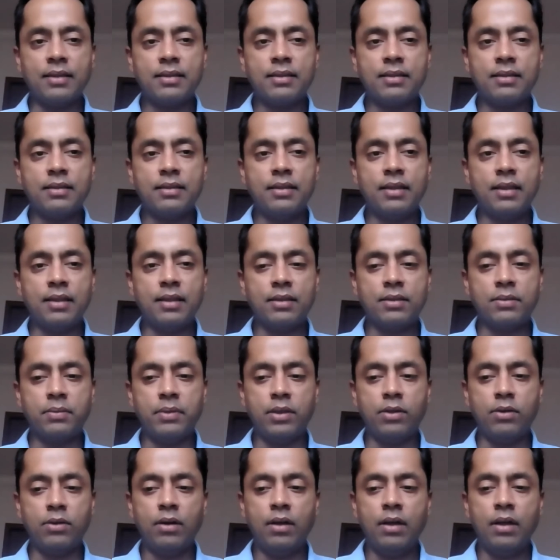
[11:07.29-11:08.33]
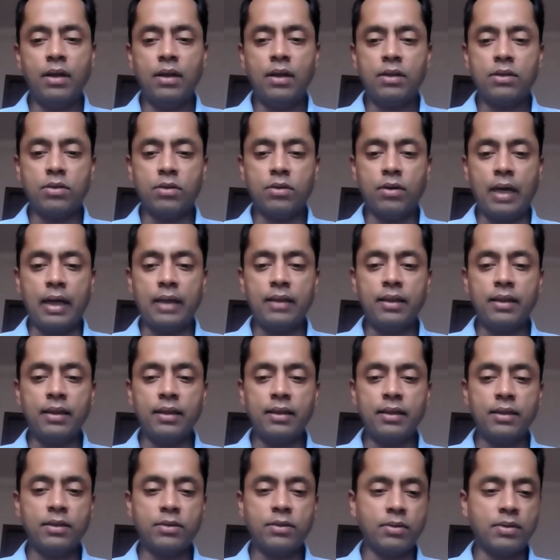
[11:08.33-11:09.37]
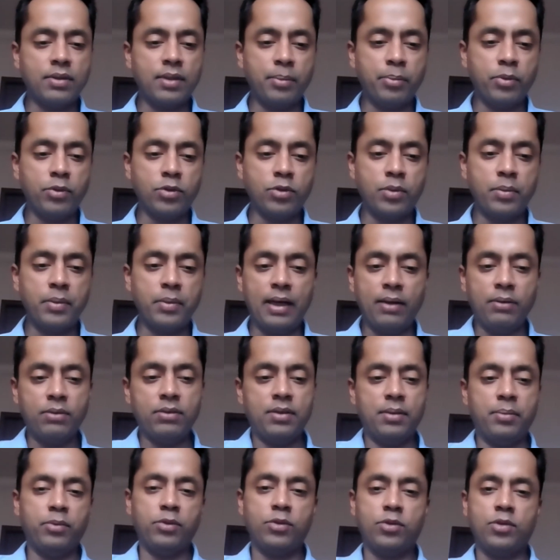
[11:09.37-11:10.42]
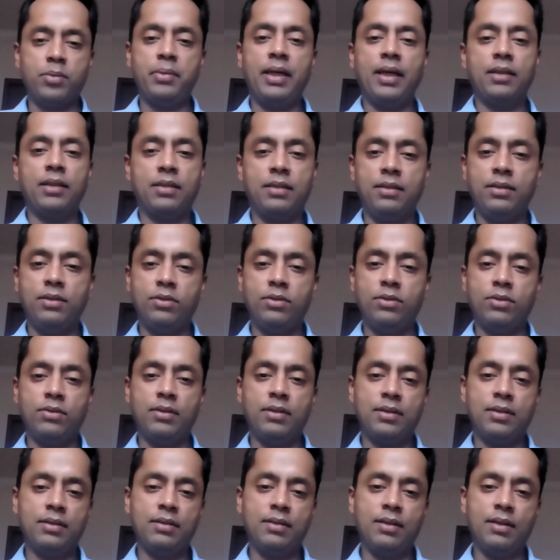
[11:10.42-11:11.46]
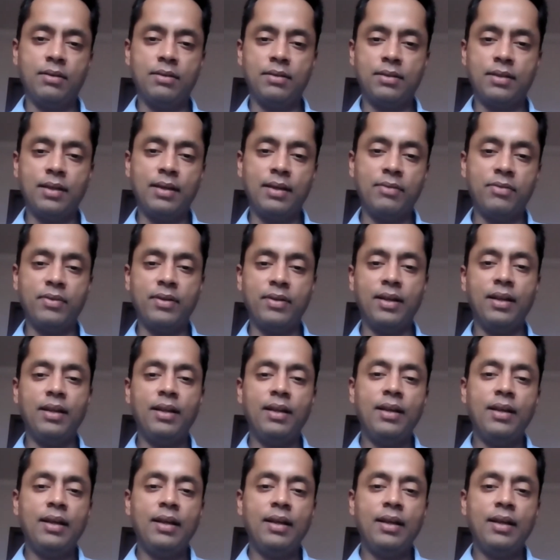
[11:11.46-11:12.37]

yes, yes, we do. So I think this was supposed to be, I was supposed to be asking you questions now, it's I feel.